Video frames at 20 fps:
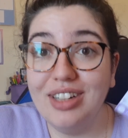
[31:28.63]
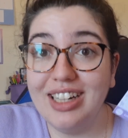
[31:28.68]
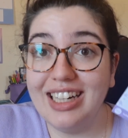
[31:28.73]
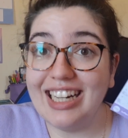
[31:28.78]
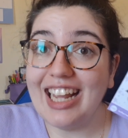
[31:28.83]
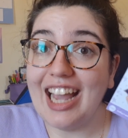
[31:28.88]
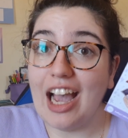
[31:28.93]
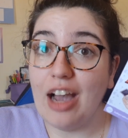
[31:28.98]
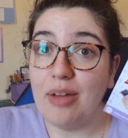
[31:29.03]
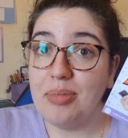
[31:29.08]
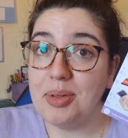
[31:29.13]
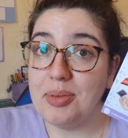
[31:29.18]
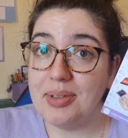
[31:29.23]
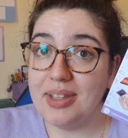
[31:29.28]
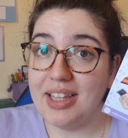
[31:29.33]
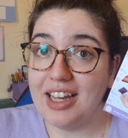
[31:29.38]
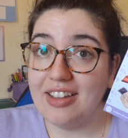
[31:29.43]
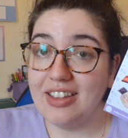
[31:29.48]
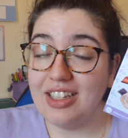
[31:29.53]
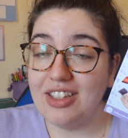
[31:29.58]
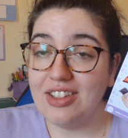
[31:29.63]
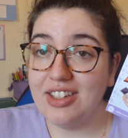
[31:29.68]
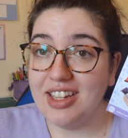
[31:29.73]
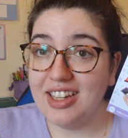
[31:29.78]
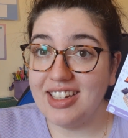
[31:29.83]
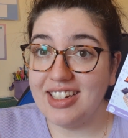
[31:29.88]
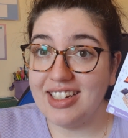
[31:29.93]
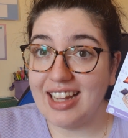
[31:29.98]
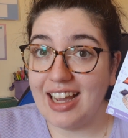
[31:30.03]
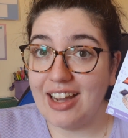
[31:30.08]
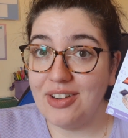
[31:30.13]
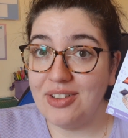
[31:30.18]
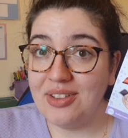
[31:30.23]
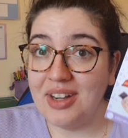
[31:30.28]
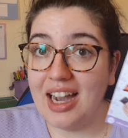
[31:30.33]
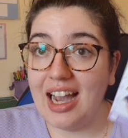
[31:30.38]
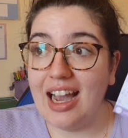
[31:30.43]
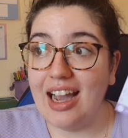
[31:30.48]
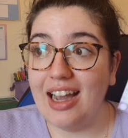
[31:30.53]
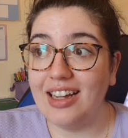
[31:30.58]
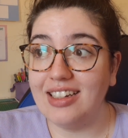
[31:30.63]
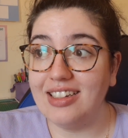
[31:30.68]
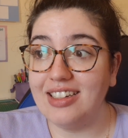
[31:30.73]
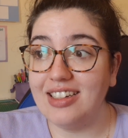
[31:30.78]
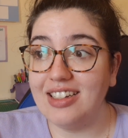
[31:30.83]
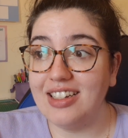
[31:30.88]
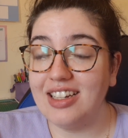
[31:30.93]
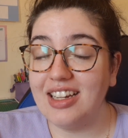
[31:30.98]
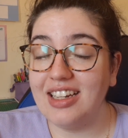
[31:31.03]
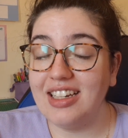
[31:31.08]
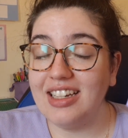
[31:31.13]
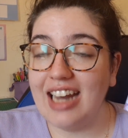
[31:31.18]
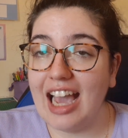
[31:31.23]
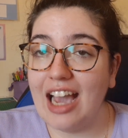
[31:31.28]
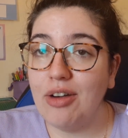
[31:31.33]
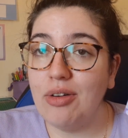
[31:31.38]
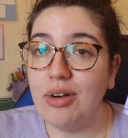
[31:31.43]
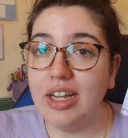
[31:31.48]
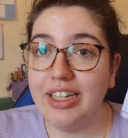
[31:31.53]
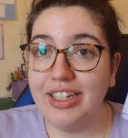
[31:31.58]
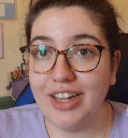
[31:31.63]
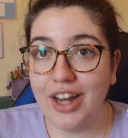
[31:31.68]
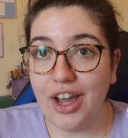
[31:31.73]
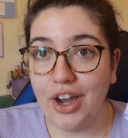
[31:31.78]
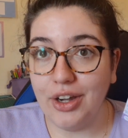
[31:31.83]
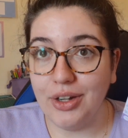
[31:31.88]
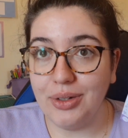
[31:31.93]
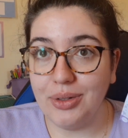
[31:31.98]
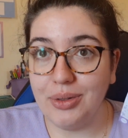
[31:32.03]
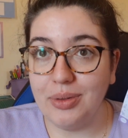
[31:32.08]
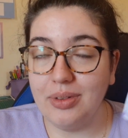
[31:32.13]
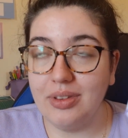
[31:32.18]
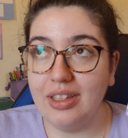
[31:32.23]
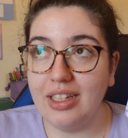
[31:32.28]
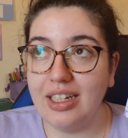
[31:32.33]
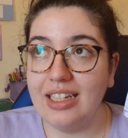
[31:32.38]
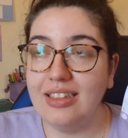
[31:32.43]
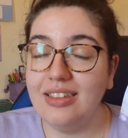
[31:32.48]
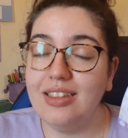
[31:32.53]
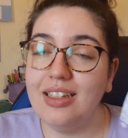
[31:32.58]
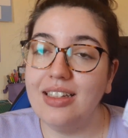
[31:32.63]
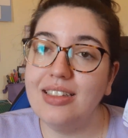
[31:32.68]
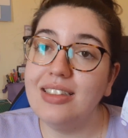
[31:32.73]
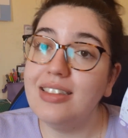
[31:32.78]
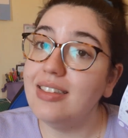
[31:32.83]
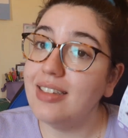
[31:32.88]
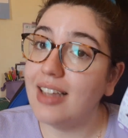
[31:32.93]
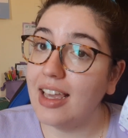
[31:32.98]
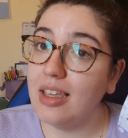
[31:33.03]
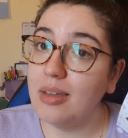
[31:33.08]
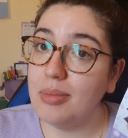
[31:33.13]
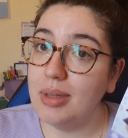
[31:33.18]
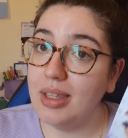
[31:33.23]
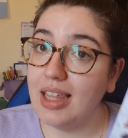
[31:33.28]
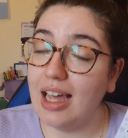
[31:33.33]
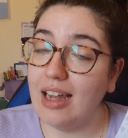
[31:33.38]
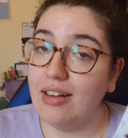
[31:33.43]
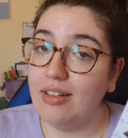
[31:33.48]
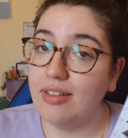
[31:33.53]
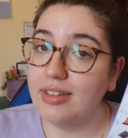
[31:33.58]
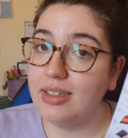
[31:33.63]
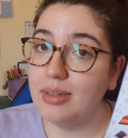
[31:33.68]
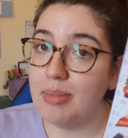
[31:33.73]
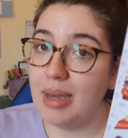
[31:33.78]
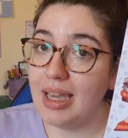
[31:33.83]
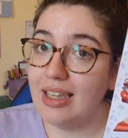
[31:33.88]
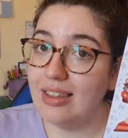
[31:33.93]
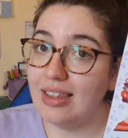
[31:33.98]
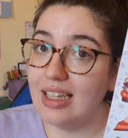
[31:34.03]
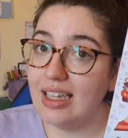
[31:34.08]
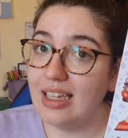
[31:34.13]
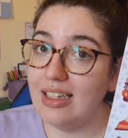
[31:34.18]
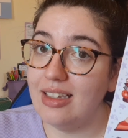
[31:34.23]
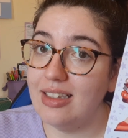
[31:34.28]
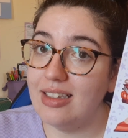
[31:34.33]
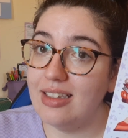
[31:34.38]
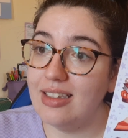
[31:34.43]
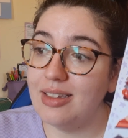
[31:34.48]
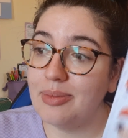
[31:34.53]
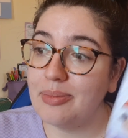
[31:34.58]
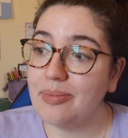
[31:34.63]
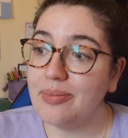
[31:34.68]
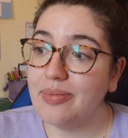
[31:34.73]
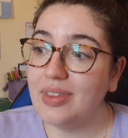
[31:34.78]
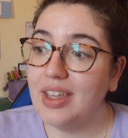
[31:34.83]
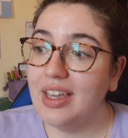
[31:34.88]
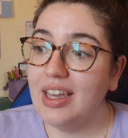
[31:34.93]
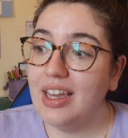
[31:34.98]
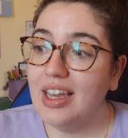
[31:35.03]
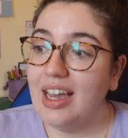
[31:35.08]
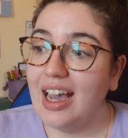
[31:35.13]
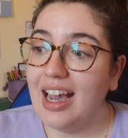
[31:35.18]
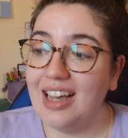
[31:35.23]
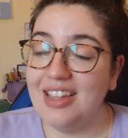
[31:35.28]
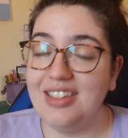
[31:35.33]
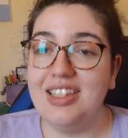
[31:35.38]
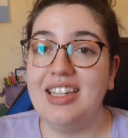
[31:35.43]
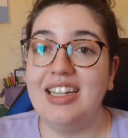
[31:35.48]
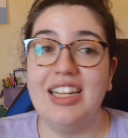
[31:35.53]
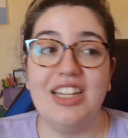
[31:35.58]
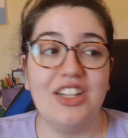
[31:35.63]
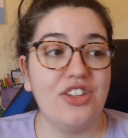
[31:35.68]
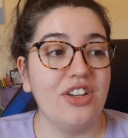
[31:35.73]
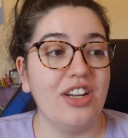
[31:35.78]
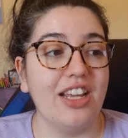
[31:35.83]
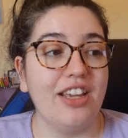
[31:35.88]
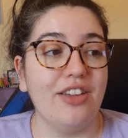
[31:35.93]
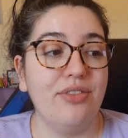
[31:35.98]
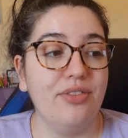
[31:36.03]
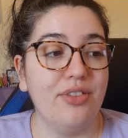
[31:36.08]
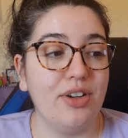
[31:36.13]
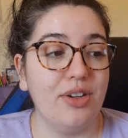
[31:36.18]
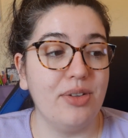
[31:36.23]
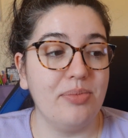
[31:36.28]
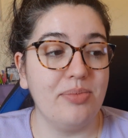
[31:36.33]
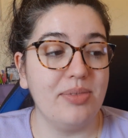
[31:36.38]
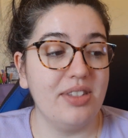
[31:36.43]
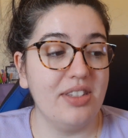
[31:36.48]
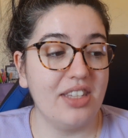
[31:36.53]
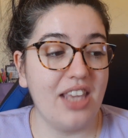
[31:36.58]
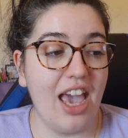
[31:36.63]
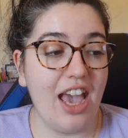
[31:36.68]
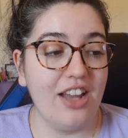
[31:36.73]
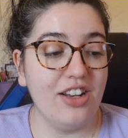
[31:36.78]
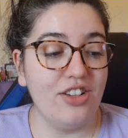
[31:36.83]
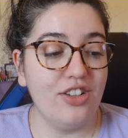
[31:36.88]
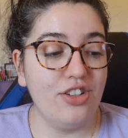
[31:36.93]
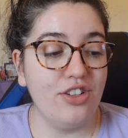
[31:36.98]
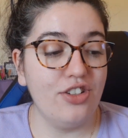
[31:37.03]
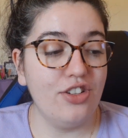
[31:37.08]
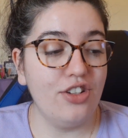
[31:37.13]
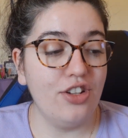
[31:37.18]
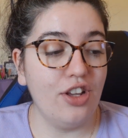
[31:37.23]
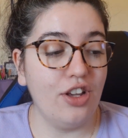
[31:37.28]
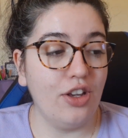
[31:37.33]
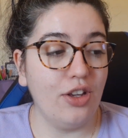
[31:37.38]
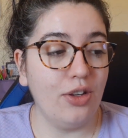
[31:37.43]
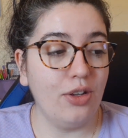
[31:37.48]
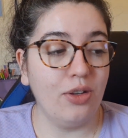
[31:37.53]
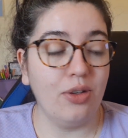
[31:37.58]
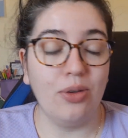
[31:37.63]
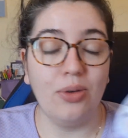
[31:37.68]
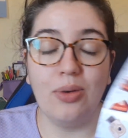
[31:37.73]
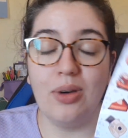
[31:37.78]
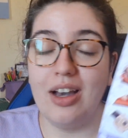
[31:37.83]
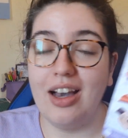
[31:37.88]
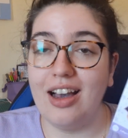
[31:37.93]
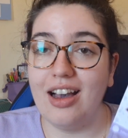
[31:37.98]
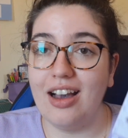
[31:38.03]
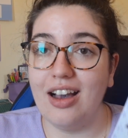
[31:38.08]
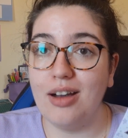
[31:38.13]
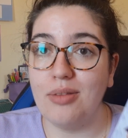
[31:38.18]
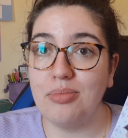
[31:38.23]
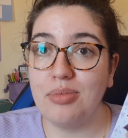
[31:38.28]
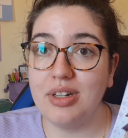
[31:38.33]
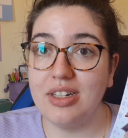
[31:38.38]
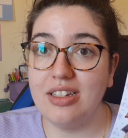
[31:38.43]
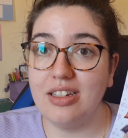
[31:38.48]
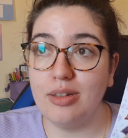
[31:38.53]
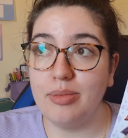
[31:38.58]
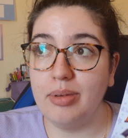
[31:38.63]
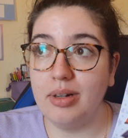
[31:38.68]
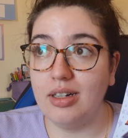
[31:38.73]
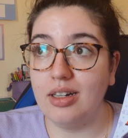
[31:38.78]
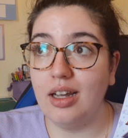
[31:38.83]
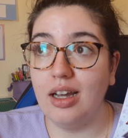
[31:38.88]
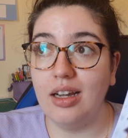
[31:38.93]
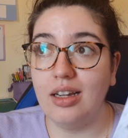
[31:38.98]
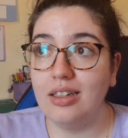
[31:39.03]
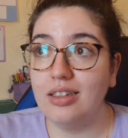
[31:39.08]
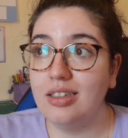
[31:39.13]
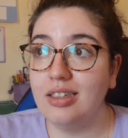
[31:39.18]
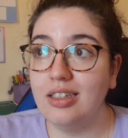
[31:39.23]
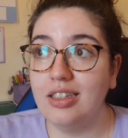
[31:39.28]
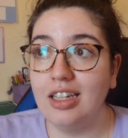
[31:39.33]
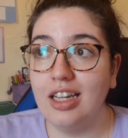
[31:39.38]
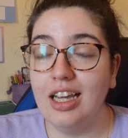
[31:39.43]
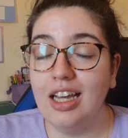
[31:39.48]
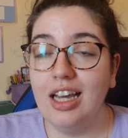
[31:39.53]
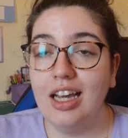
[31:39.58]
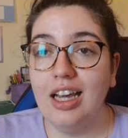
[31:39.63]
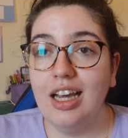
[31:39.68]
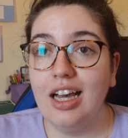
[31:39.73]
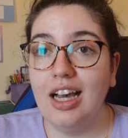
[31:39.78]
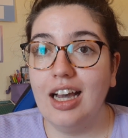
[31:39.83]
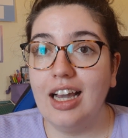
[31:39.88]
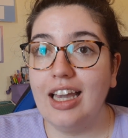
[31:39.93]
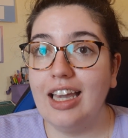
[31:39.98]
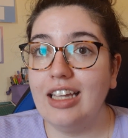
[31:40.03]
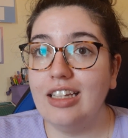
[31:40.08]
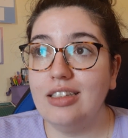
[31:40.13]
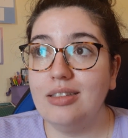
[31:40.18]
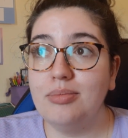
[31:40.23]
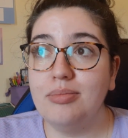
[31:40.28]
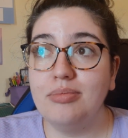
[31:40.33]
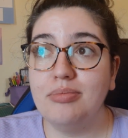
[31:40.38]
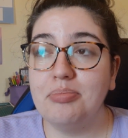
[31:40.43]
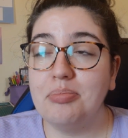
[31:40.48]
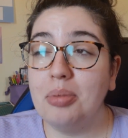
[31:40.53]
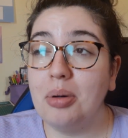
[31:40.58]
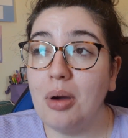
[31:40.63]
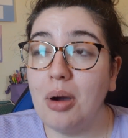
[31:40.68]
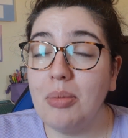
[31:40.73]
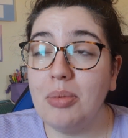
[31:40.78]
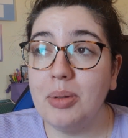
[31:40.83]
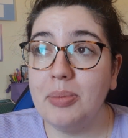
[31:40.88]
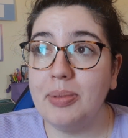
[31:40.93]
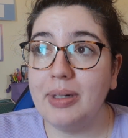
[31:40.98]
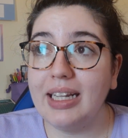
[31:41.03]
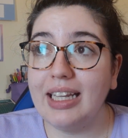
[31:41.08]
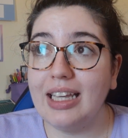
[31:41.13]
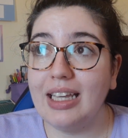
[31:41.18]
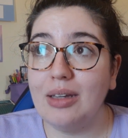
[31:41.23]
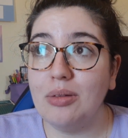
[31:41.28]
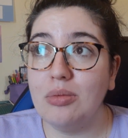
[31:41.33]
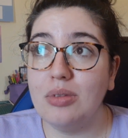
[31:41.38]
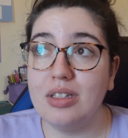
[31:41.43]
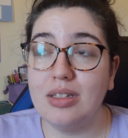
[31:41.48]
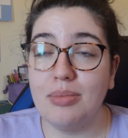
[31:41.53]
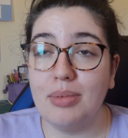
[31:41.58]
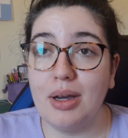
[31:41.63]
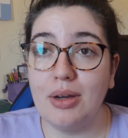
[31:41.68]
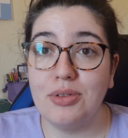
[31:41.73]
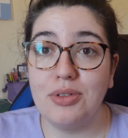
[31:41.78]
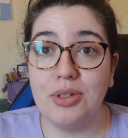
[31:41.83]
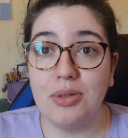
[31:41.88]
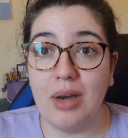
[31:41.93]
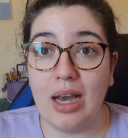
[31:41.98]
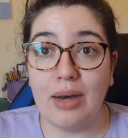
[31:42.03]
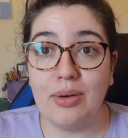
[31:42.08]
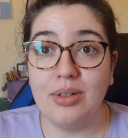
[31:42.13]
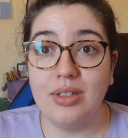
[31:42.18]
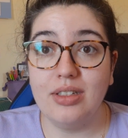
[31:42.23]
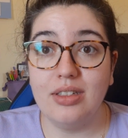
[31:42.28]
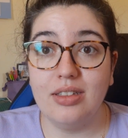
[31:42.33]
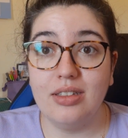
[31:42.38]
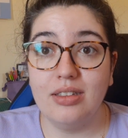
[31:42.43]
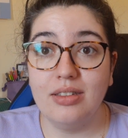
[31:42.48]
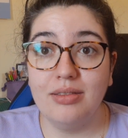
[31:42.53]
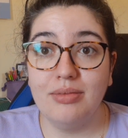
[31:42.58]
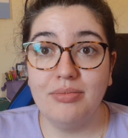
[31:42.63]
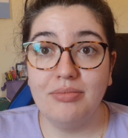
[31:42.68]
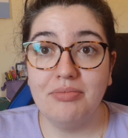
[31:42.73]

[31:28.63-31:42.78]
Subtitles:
really happy with how these turned out, and now I know that it doesn't take me that long to make these, as in literally from sketch to printed product. It probably was about 2 hours,